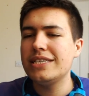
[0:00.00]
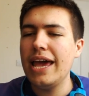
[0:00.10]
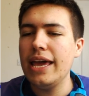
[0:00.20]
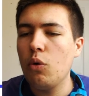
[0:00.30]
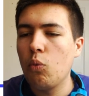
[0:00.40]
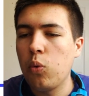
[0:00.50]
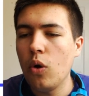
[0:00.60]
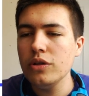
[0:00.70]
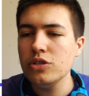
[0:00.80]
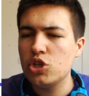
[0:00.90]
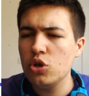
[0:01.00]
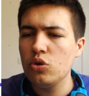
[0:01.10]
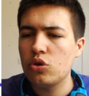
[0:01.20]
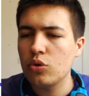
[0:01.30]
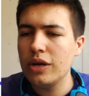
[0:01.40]
to say 1,
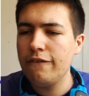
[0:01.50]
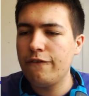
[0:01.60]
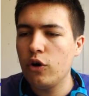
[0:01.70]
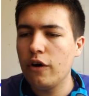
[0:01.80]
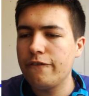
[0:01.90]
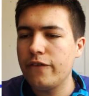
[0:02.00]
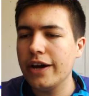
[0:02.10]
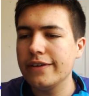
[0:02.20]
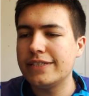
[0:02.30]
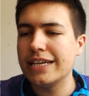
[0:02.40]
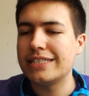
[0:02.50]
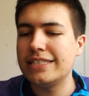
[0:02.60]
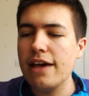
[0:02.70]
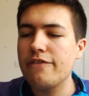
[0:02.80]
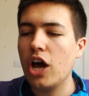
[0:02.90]
2, 3, 4, 5, 6,
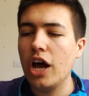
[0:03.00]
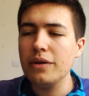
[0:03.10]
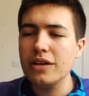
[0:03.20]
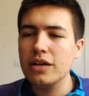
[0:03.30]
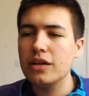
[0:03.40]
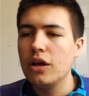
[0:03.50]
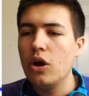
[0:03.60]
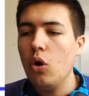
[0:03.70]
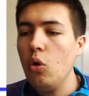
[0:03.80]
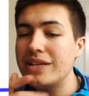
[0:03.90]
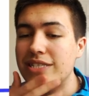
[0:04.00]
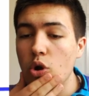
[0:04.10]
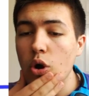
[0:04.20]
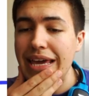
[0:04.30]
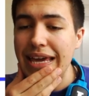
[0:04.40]
7. I'm going to... Oh,
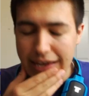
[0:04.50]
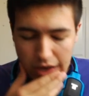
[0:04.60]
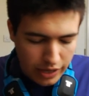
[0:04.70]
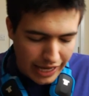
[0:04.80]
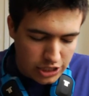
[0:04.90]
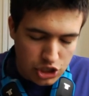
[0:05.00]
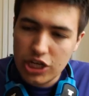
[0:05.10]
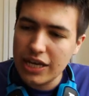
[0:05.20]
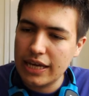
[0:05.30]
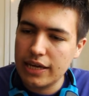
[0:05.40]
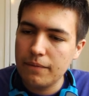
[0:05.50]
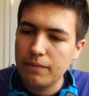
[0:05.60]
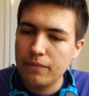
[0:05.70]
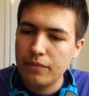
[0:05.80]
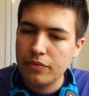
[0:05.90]
it's not E. Okay, it's G.
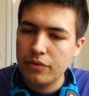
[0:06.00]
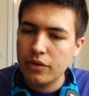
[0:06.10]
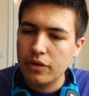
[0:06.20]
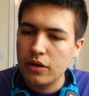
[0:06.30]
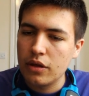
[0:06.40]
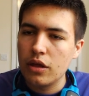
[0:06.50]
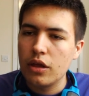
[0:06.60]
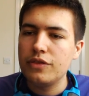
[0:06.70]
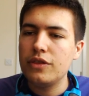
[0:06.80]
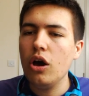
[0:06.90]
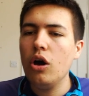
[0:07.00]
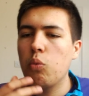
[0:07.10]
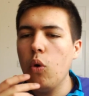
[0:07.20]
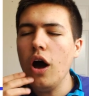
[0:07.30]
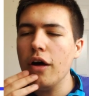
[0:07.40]

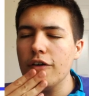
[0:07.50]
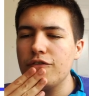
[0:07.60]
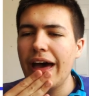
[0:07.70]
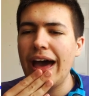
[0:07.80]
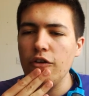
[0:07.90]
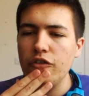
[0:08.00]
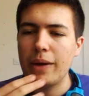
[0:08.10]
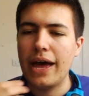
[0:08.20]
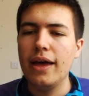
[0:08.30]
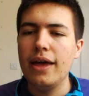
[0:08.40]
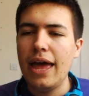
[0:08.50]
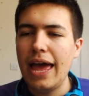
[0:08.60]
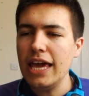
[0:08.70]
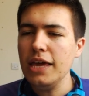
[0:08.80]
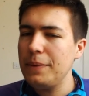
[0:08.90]
Oh, what? Of the alphabet.
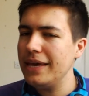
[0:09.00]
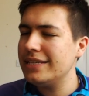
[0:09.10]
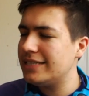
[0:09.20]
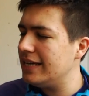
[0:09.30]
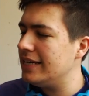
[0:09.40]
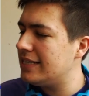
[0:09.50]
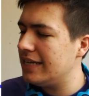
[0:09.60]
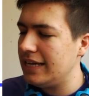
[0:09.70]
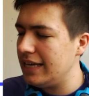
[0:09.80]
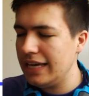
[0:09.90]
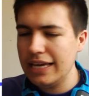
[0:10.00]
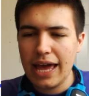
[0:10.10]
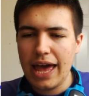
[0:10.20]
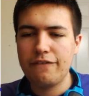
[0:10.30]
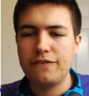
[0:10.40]
A, B, C, D,
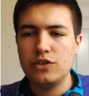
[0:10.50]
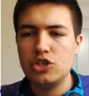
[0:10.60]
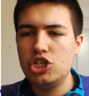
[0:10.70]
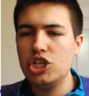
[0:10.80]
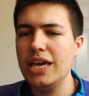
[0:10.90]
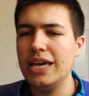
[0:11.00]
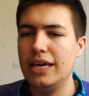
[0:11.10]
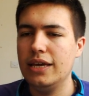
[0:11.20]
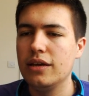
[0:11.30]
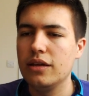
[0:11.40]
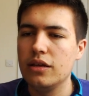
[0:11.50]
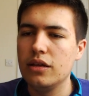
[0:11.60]
E, F, G.